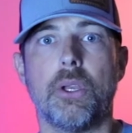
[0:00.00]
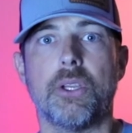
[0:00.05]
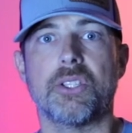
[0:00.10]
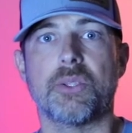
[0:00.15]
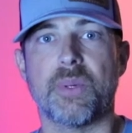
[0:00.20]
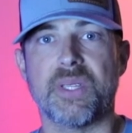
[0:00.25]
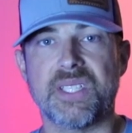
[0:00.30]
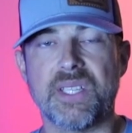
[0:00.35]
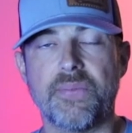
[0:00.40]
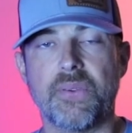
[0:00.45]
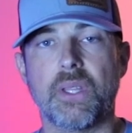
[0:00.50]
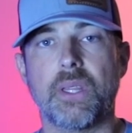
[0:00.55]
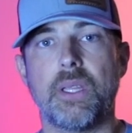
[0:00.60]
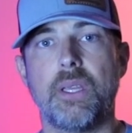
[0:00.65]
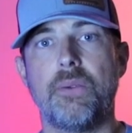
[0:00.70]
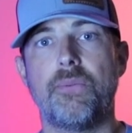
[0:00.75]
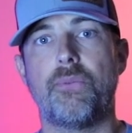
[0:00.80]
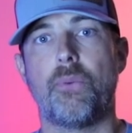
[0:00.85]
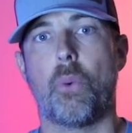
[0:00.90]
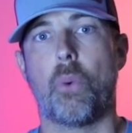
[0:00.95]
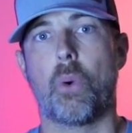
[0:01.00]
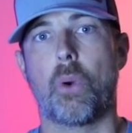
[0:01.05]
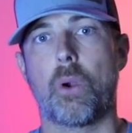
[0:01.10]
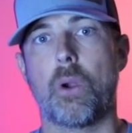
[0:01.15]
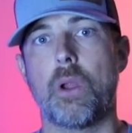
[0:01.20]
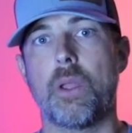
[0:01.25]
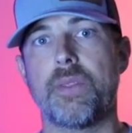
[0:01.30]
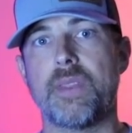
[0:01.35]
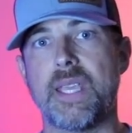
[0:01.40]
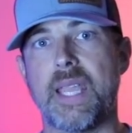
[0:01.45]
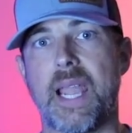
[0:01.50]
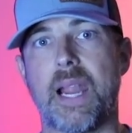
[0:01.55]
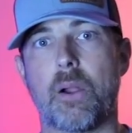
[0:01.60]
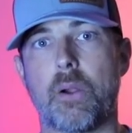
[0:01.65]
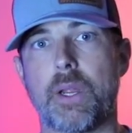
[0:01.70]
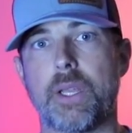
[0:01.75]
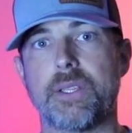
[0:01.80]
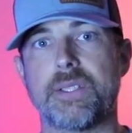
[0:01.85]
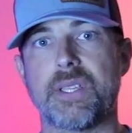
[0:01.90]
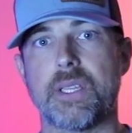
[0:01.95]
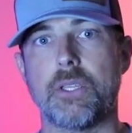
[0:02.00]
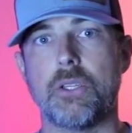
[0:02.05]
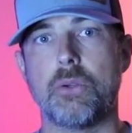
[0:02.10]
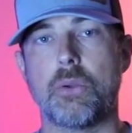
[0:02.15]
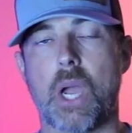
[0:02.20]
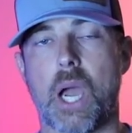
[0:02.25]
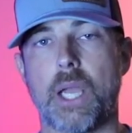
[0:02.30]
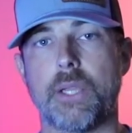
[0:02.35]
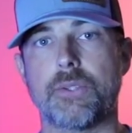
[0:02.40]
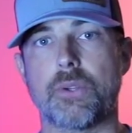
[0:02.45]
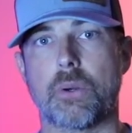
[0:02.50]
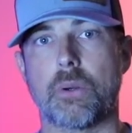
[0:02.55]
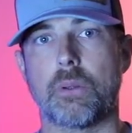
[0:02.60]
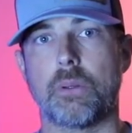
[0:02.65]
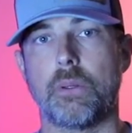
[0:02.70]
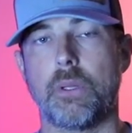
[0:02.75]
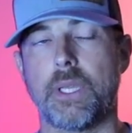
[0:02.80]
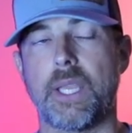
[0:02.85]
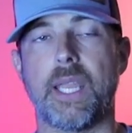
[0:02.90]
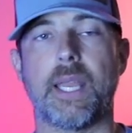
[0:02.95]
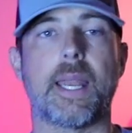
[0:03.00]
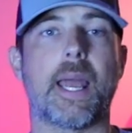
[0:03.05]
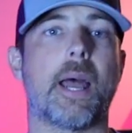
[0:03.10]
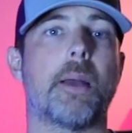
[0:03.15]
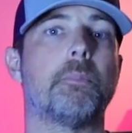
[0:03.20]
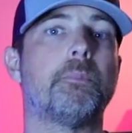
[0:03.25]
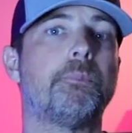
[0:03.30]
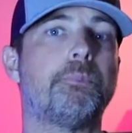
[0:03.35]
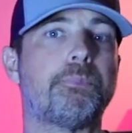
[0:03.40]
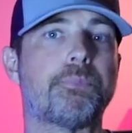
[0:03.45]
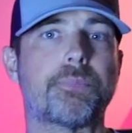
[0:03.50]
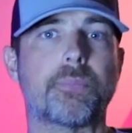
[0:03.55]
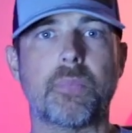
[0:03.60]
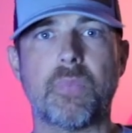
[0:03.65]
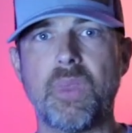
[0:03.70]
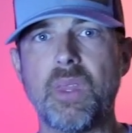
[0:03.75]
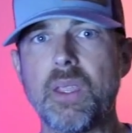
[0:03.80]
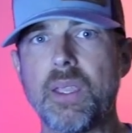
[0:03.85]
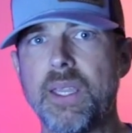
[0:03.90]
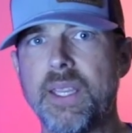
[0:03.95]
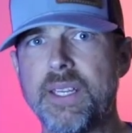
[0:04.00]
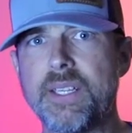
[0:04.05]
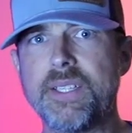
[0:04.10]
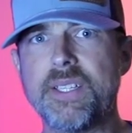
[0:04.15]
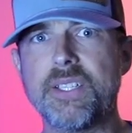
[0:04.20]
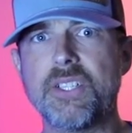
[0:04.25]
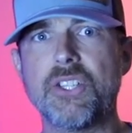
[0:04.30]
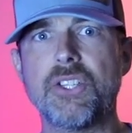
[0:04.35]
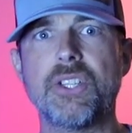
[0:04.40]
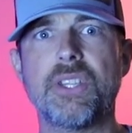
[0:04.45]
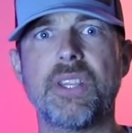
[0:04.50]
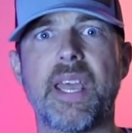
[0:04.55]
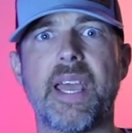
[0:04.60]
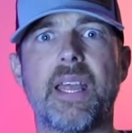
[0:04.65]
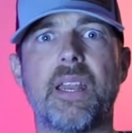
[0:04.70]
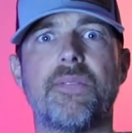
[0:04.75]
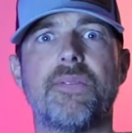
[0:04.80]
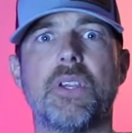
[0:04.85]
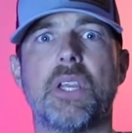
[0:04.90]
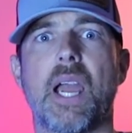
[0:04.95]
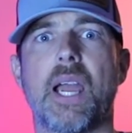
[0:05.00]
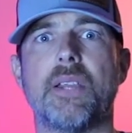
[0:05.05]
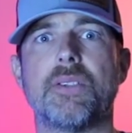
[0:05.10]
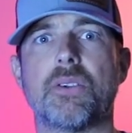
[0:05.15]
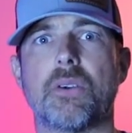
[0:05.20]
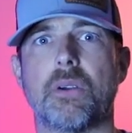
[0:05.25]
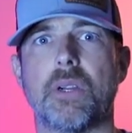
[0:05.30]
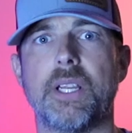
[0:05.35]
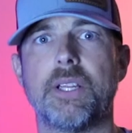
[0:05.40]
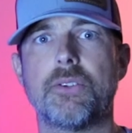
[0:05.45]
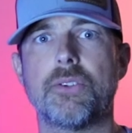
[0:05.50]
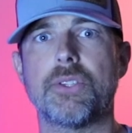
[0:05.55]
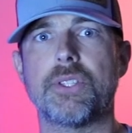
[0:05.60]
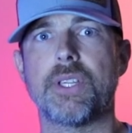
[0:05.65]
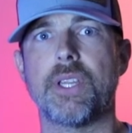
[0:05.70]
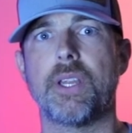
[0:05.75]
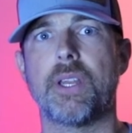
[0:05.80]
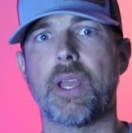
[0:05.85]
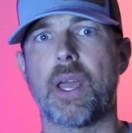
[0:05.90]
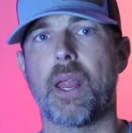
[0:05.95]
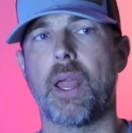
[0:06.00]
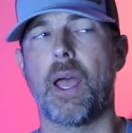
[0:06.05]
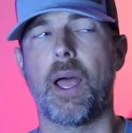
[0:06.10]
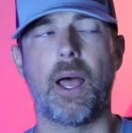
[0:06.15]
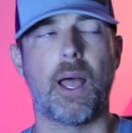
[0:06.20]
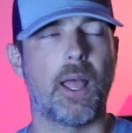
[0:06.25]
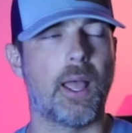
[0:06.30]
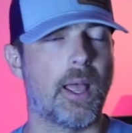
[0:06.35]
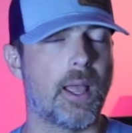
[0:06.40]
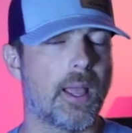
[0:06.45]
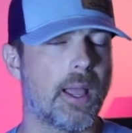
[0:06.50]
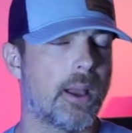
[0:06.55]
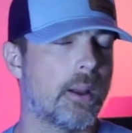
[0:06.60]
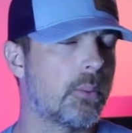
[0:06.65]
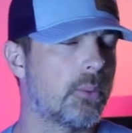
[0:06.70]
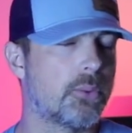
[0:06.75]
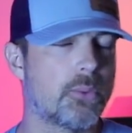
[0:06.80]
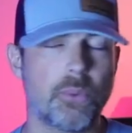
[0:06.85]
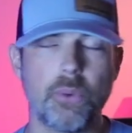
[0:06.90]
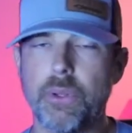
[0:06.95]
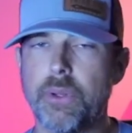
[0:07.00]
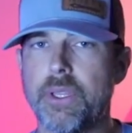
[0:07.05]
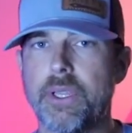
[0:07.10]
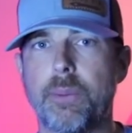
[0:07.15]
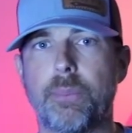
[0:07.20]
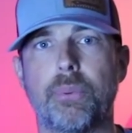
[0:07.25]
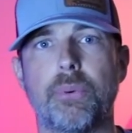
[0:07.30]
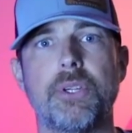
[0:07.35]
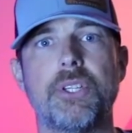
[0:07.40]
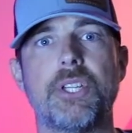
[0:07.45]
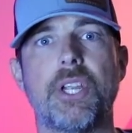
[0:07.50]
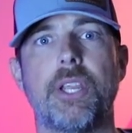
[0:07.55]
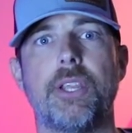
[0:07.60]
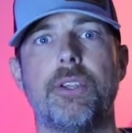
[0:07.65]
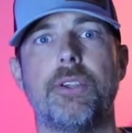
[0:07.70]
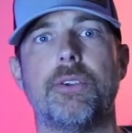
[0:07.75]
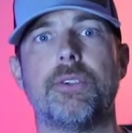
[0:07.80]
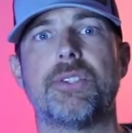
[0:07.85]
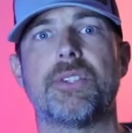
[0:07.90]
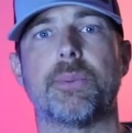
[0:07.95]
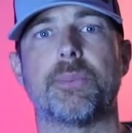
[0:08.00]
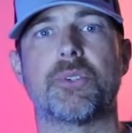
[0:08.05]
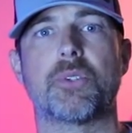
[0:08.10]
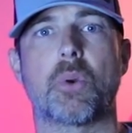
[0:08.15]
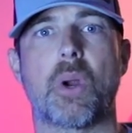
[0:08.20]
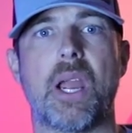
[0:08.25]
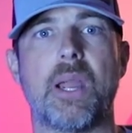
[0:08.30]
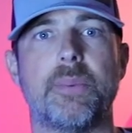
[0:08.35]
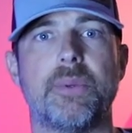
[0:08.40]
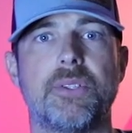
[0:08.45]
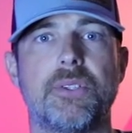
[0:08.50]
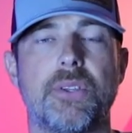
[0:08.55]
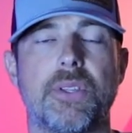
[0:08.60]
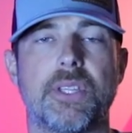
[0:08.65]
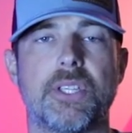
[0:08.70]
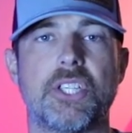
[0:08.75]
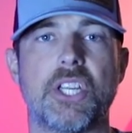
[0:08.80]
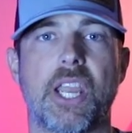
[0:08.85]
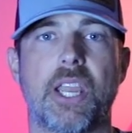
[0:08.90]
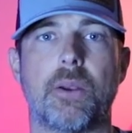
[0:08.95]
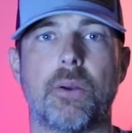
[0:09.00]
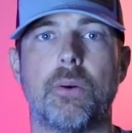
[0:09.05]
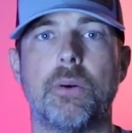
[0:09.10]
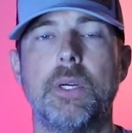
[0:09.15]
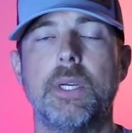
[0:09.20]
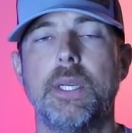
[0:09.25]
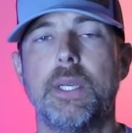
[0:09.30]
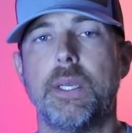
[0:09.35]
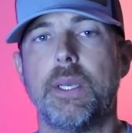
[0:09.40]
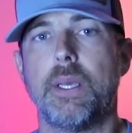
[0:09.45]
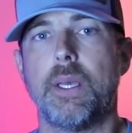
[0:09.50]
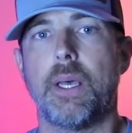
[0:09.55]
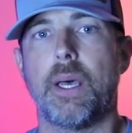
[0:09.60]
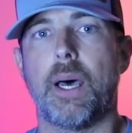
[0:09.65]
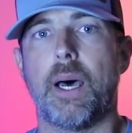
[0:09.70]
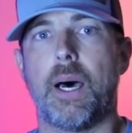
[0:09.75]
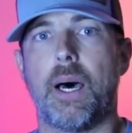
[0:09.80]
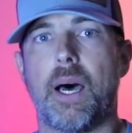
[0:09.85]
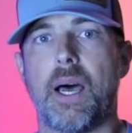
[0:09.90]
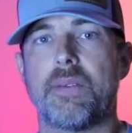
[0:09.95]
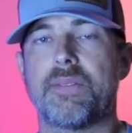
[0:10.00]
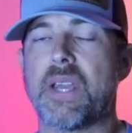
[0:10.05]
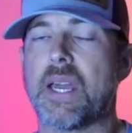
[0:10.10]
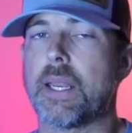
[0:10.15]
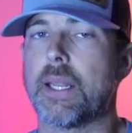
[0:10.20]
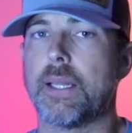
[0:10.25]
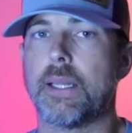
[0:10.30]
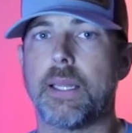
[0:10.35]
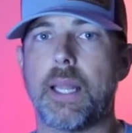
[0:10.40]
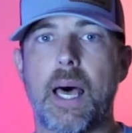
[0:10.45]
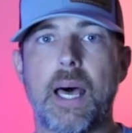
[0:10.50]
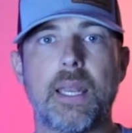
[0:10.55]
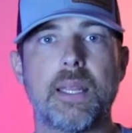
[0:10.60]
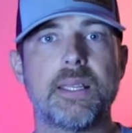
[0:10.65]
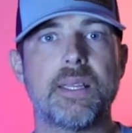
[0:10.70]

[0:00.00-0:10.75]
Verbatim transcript: specifically for the areas that you guys are looking at. In addition to that, if you guys are interested, I would really appreciate you subscribing to the channel. I've got a lot